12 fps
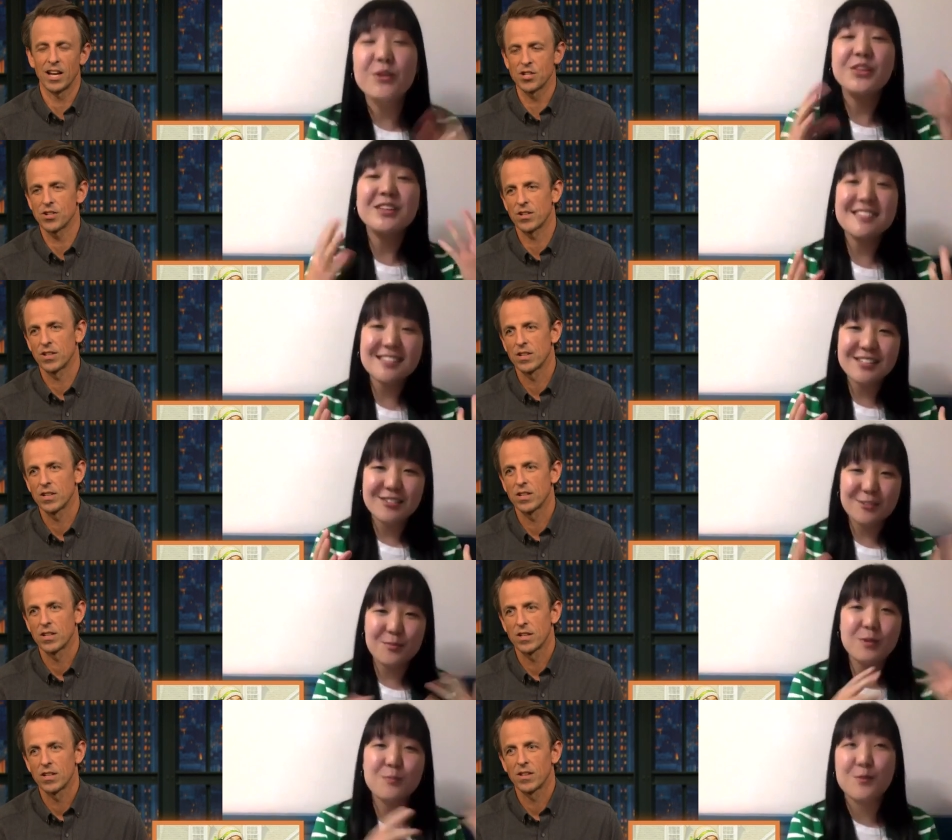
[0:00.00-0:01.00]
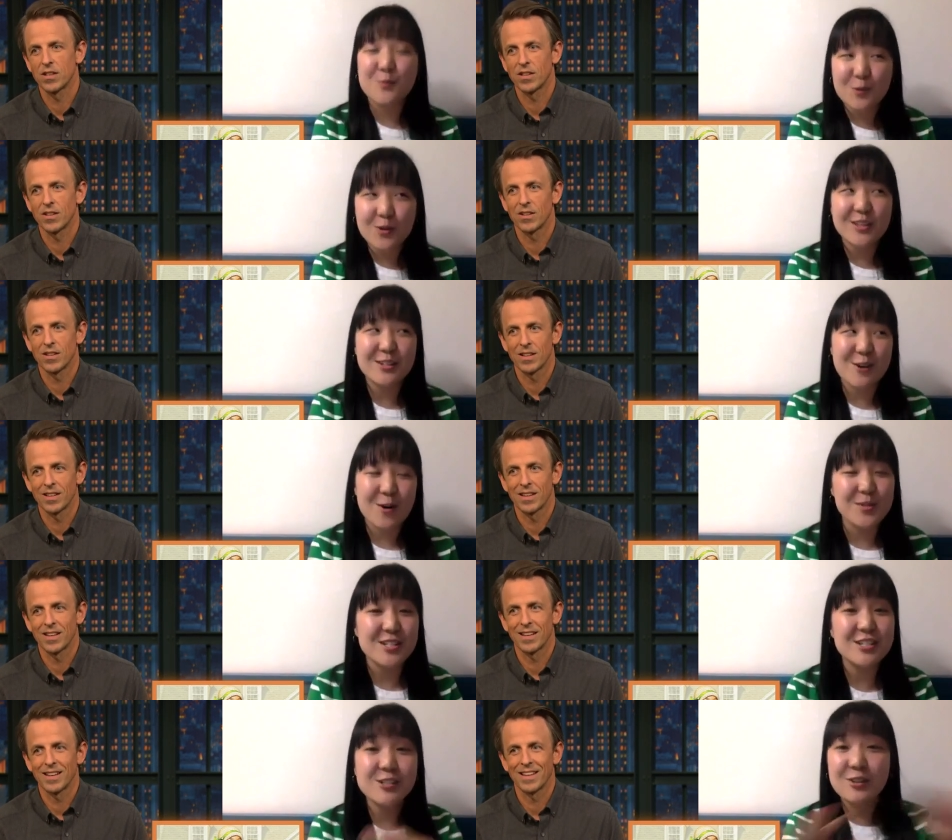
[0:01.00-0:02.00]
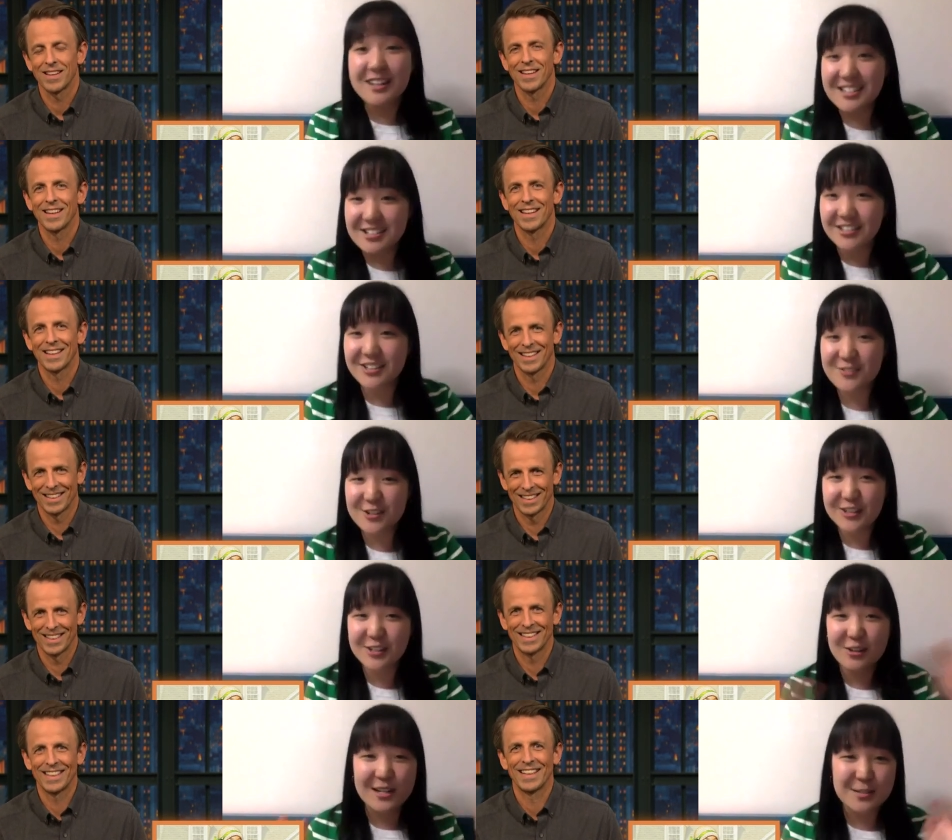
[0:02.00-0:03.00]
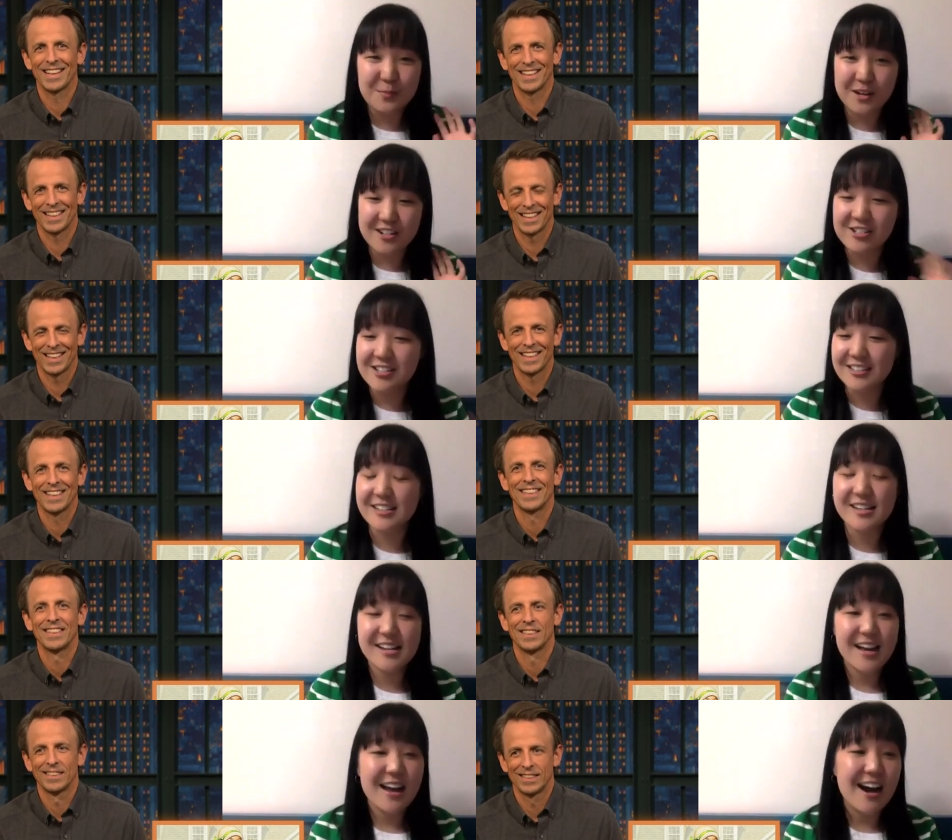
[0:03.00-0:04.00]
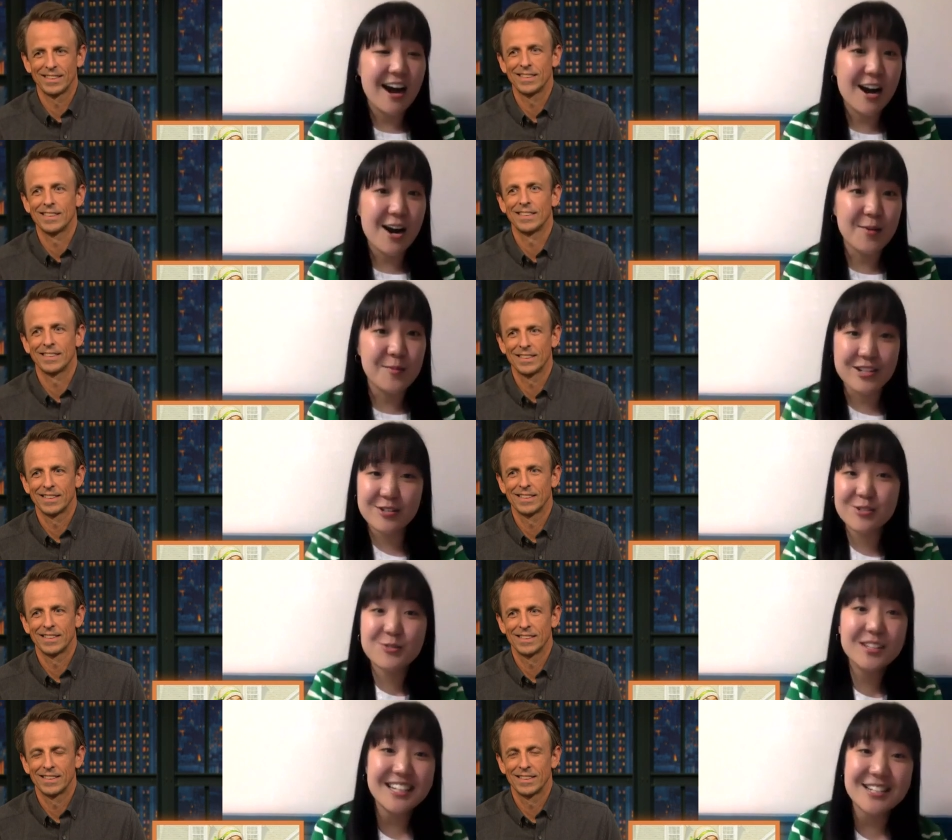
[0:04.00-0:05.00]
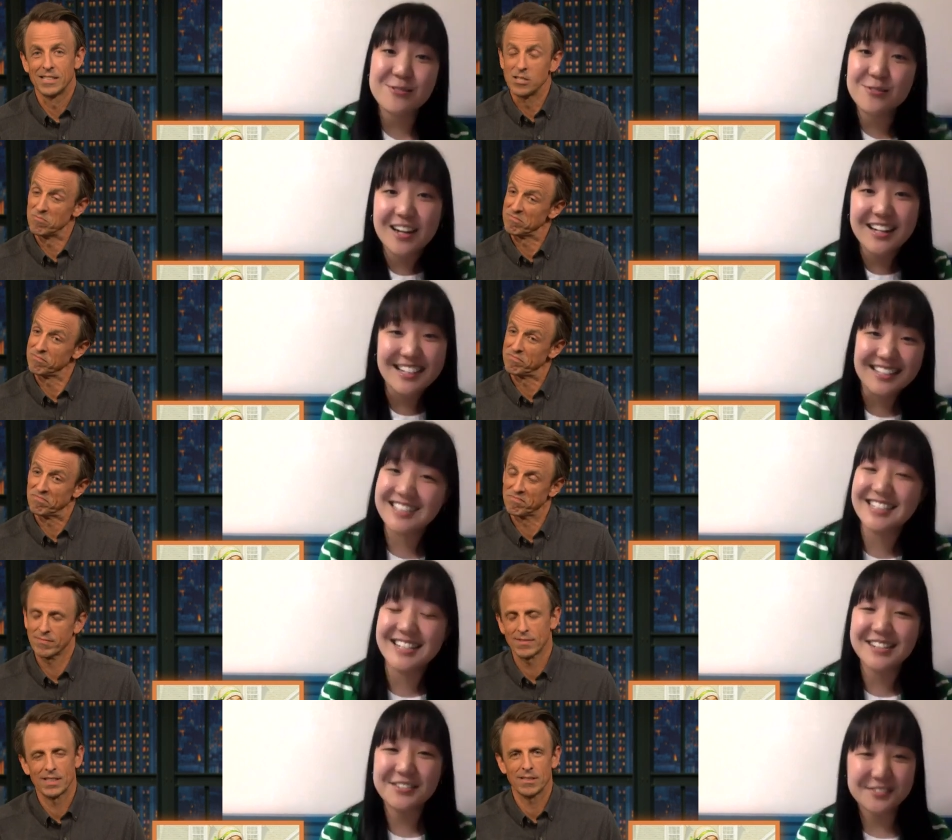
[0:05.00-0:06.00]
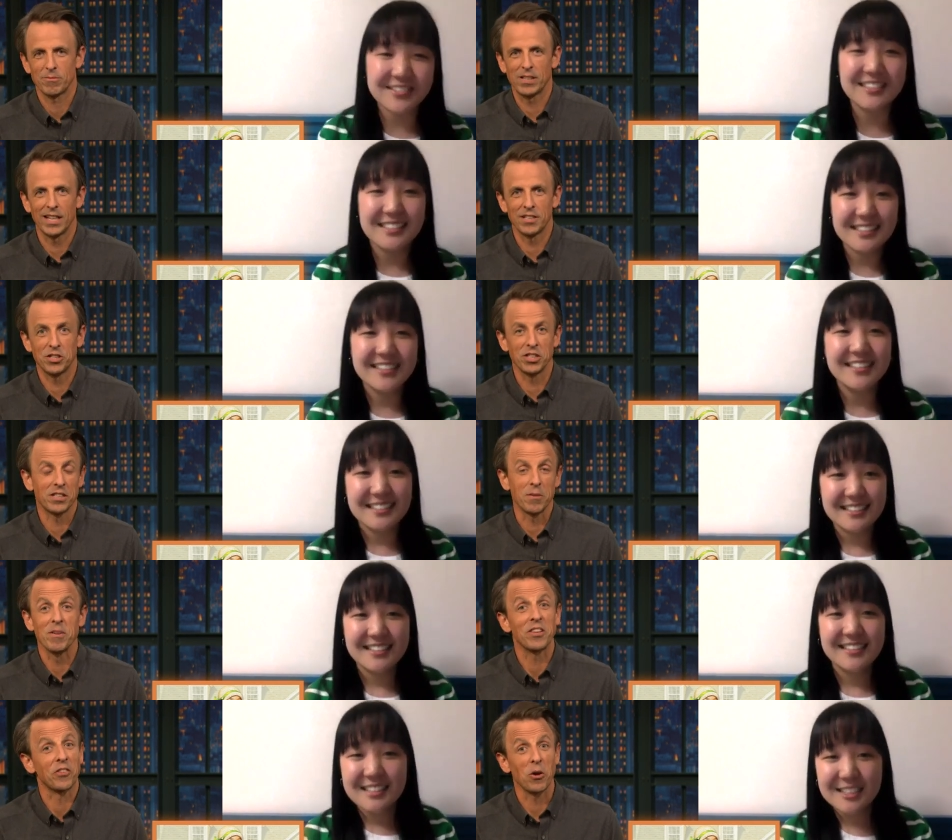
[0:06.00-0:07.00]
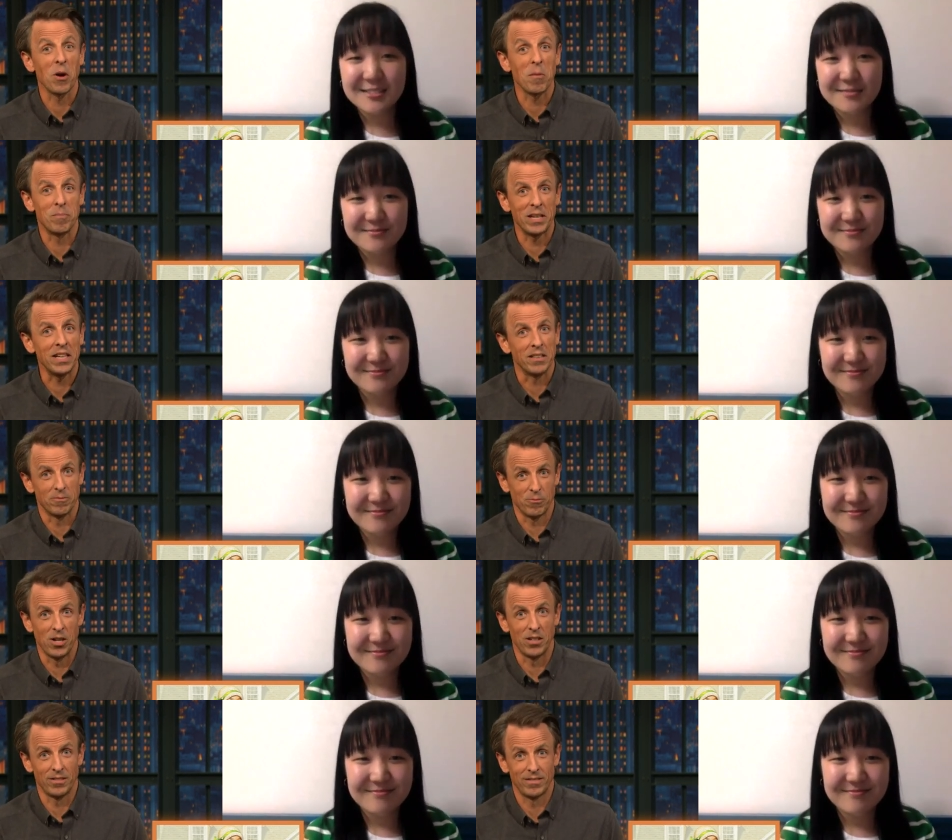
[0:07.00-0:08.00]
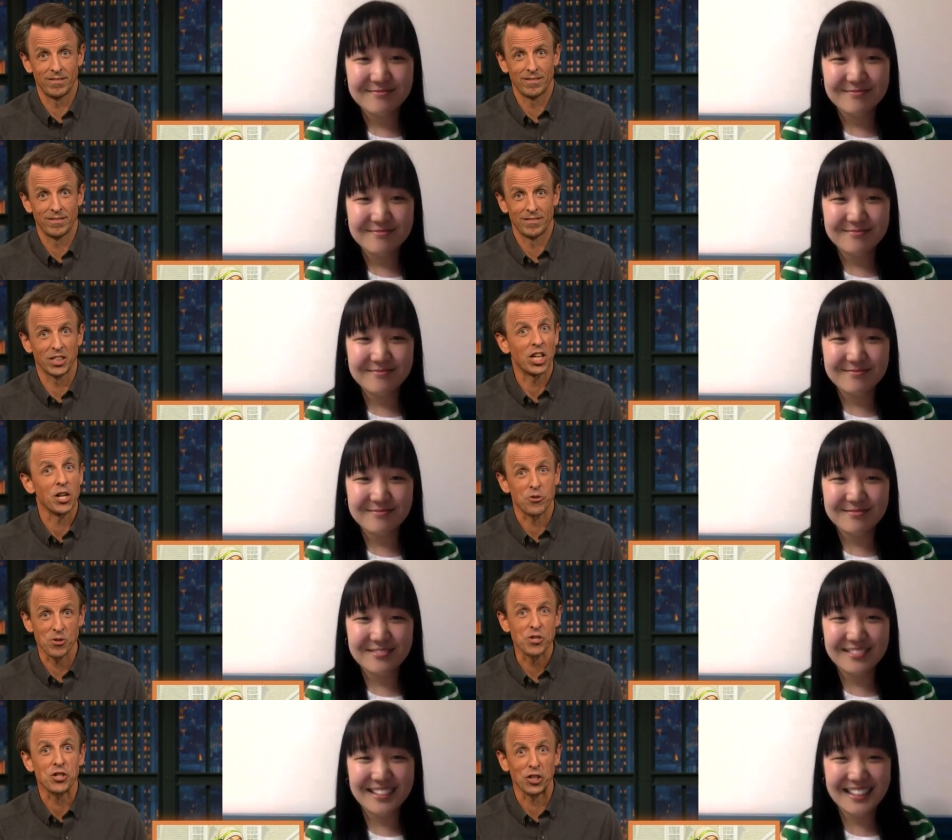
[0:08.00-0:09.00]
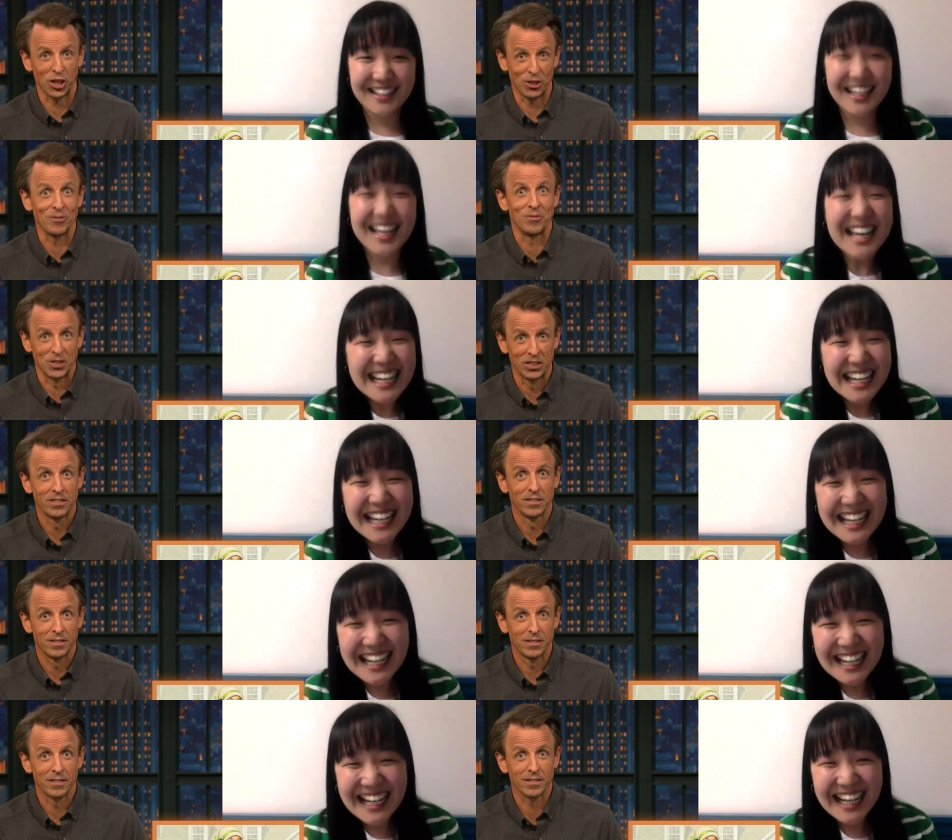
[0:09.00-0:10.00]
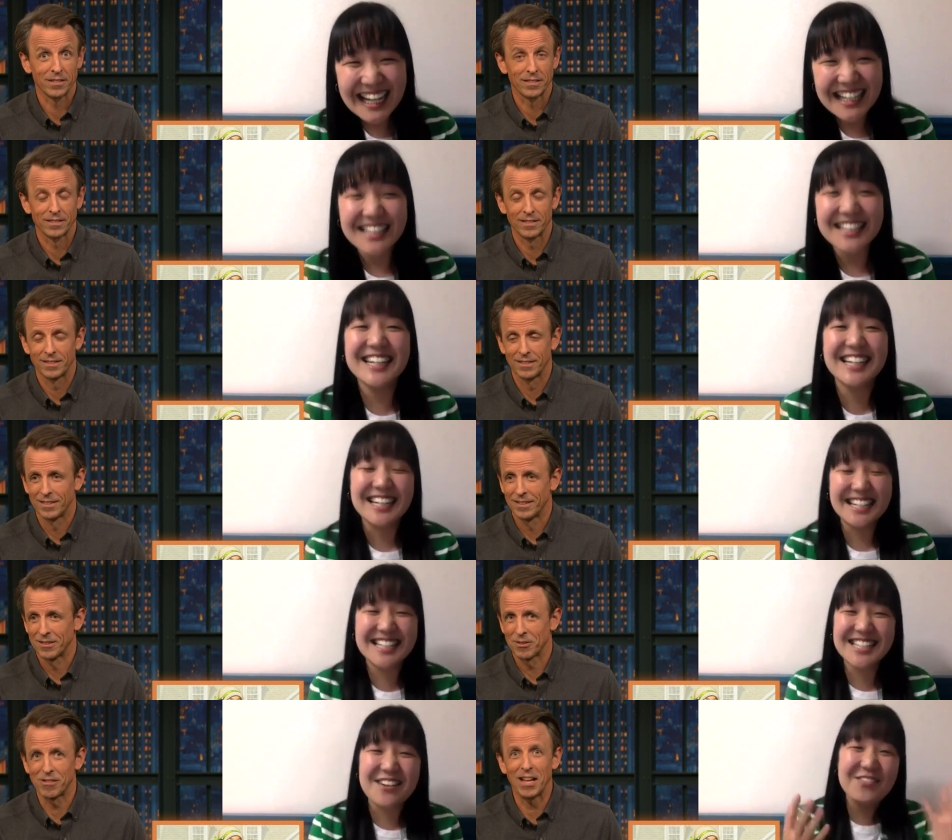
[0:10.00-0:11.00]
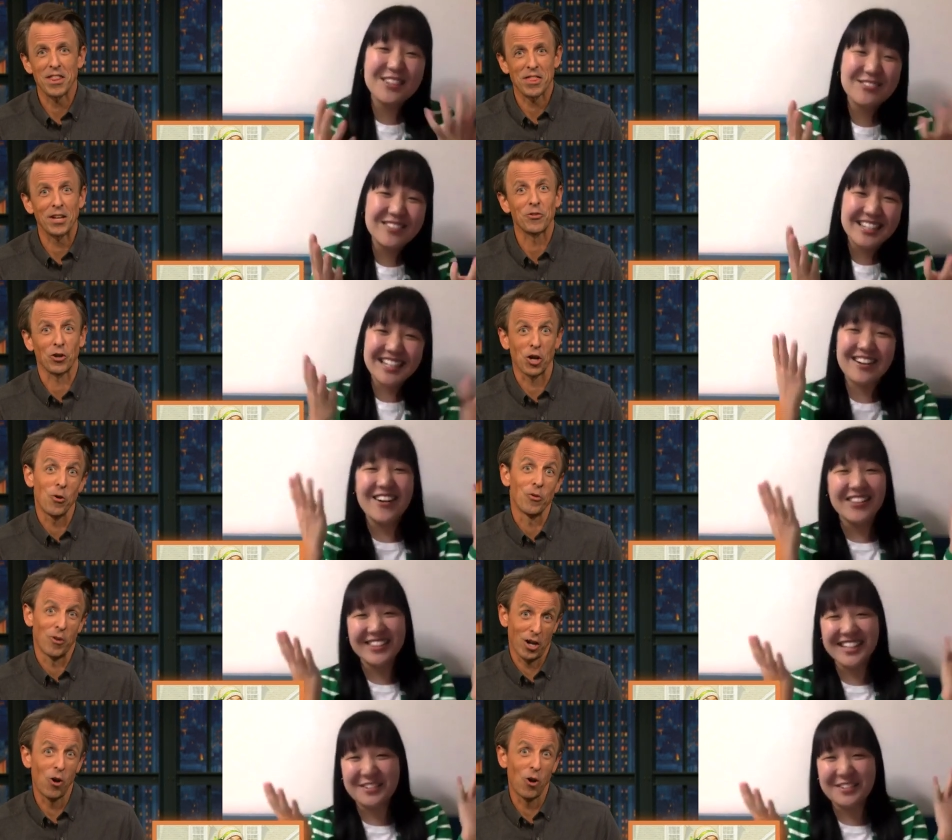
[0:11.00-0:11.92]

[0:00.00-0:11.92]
Speaker 1: this is the book before the doll, but she's great. She lived during the Great Depression, um, and she was really into writing and stuff. I'm
Speaker 2: glad she can be so upbeat while the country starved.
Speaker 1: It's
Speaker 2: something. Glad things are going all...